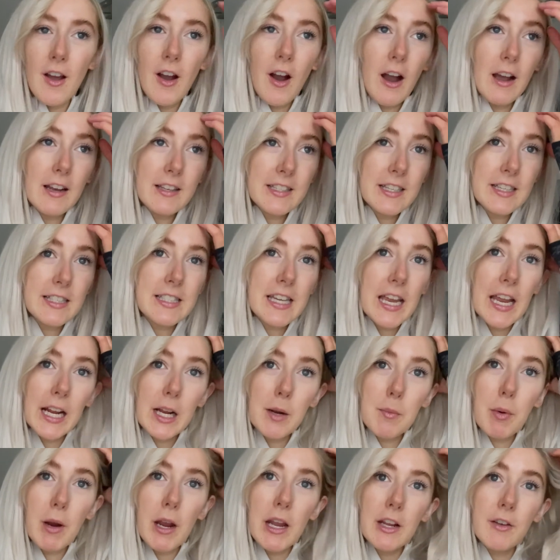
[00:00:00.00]
I did take
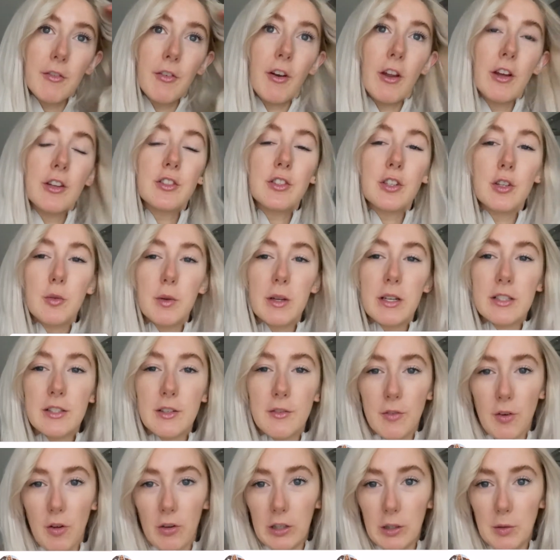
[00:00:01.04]
a break for like 2 weeks
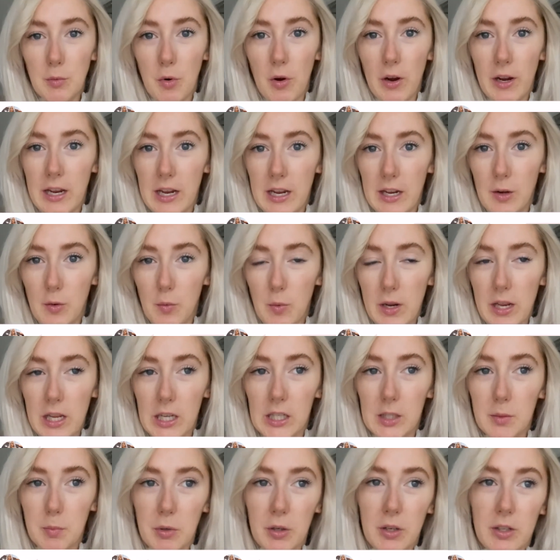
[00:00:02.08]
of vlogging What I Eat in a
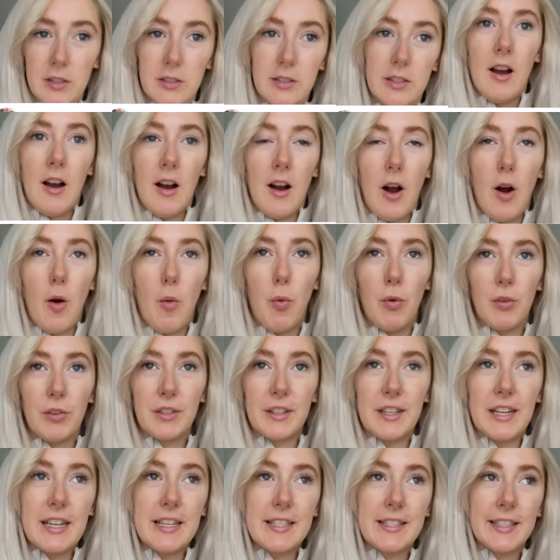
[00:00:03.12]
Week because I
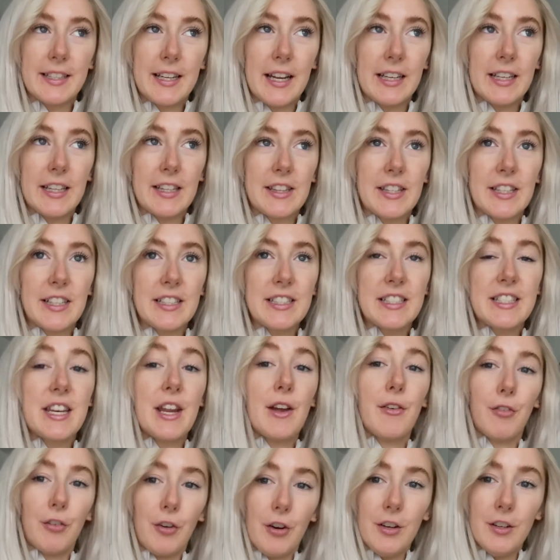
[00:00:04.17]
wasn't eating anything
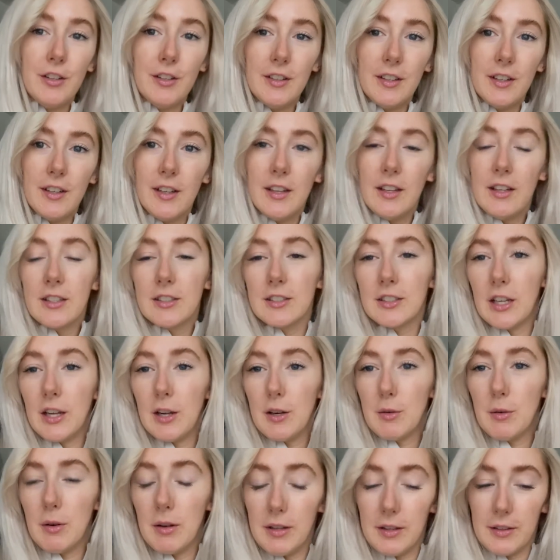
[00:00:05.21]
different.
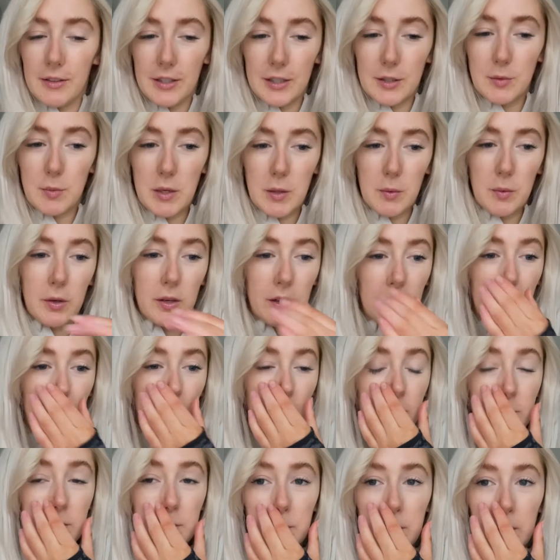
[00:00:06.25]
So this week we're going to
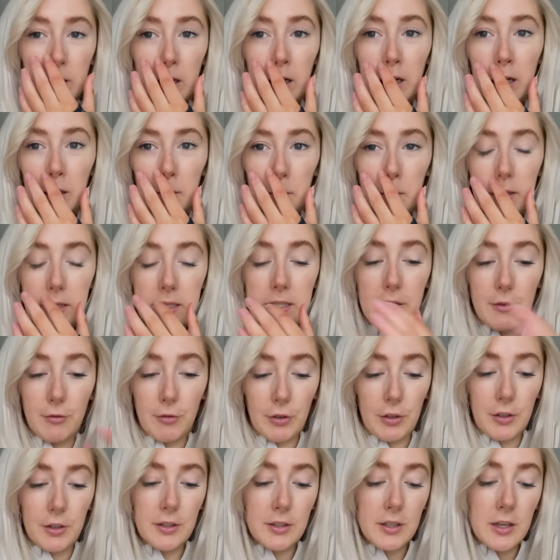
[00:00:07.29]
have something a little bit
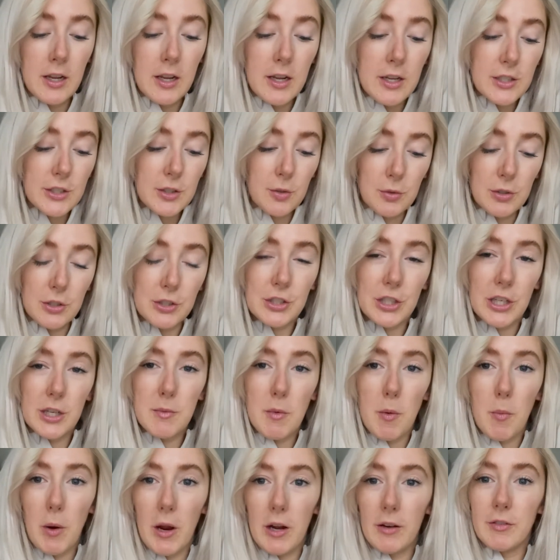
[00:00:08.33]
different. So I want to show you my
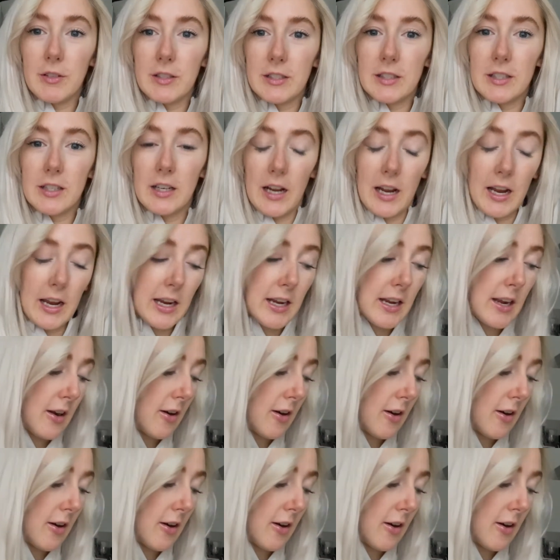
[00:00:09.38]
breakfast today.